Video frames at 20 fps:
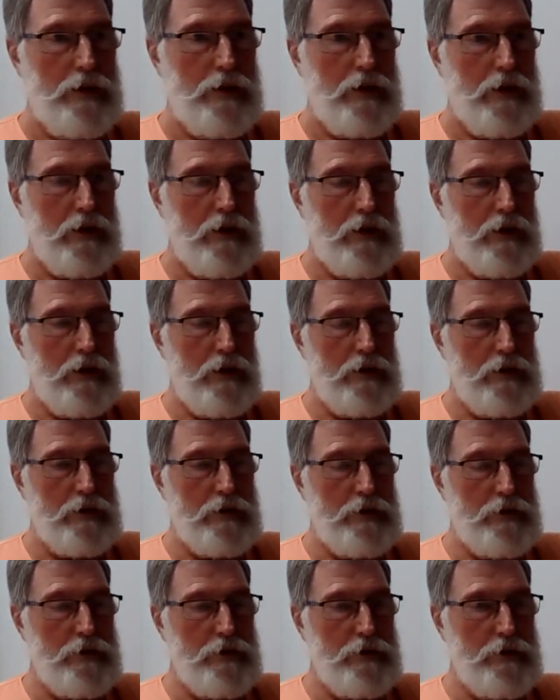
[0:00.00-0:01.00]
that
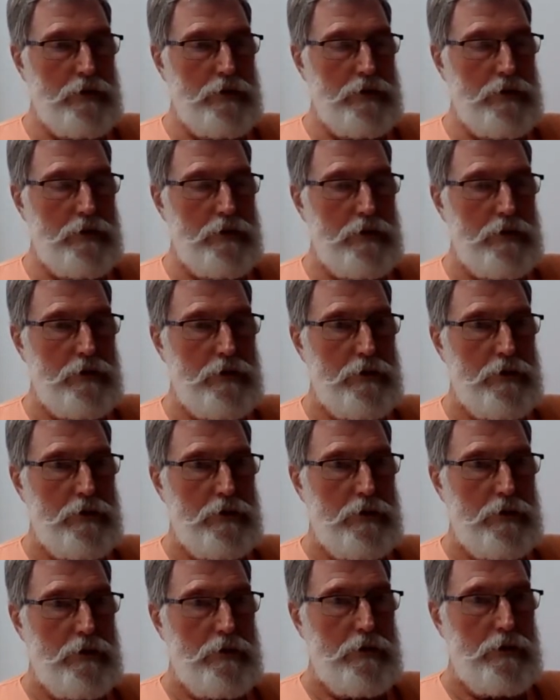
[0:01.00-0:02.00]
understood
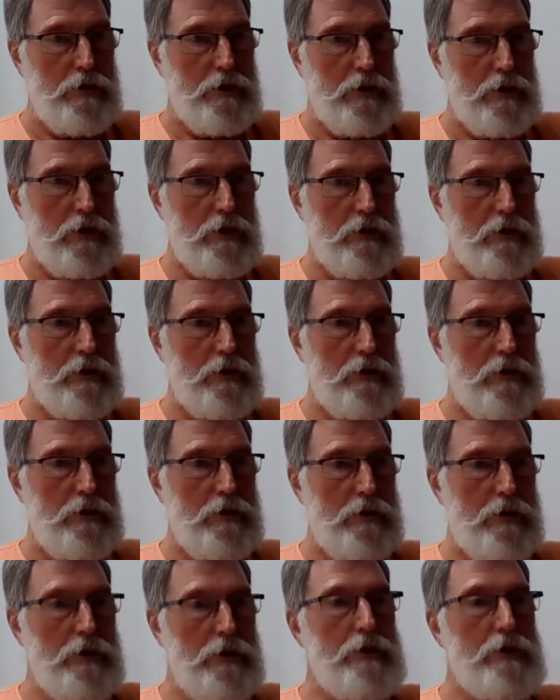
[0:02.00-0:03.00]
that
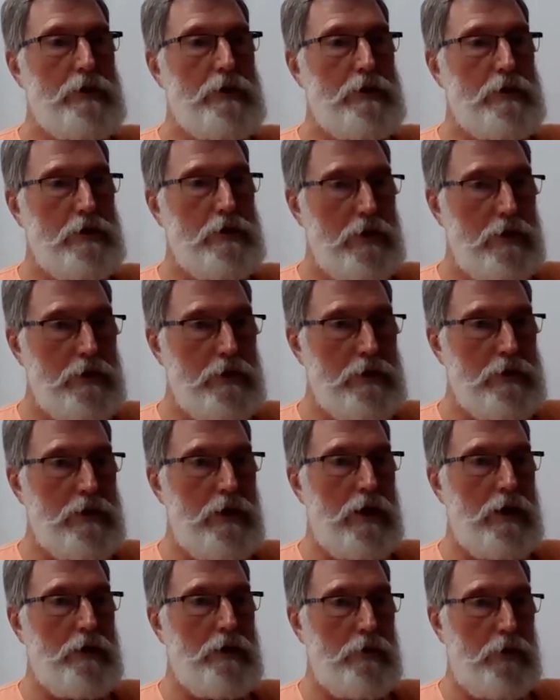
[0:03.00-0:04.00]
this is
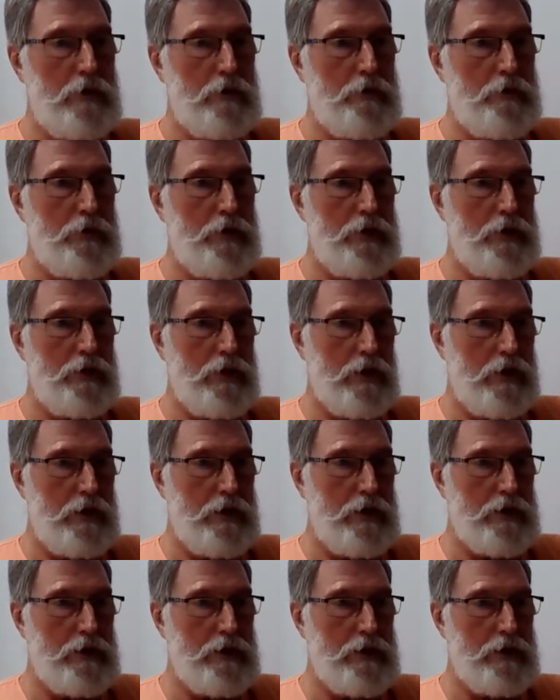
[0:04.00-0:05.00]
not what we think
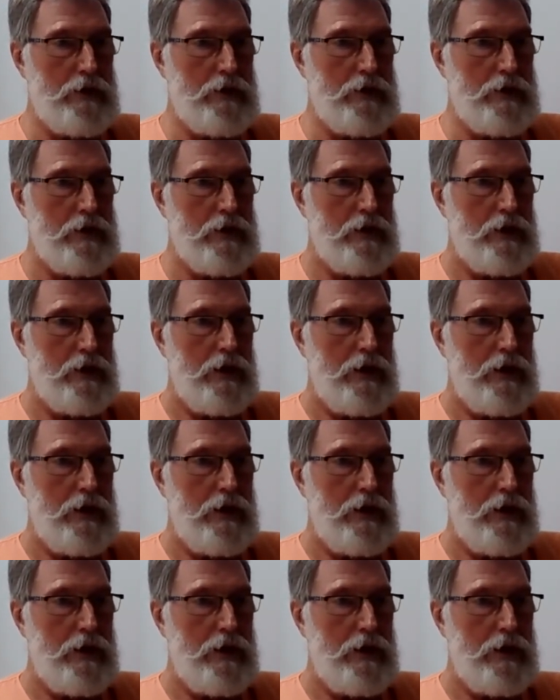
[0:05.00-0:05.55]
it is,